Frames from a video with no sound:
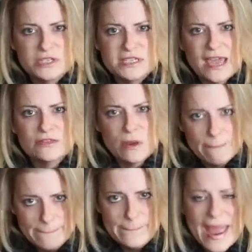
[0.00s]
put together
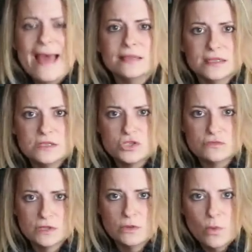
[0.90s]
and
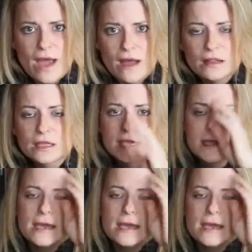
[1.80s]
balanced really well.